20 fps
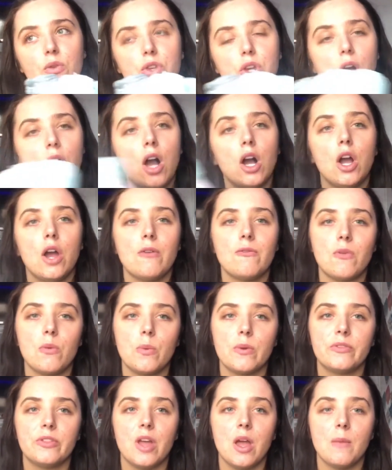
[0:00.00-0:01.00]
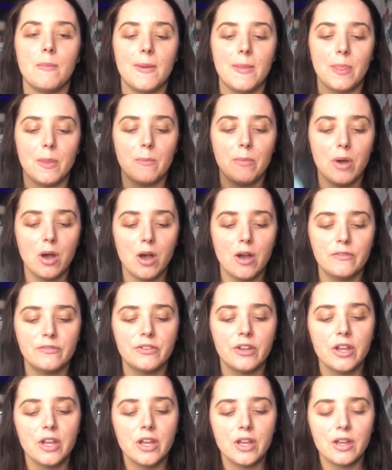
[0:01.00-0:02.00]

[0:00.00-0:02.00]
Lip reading: you can't go wrong with them in the bath.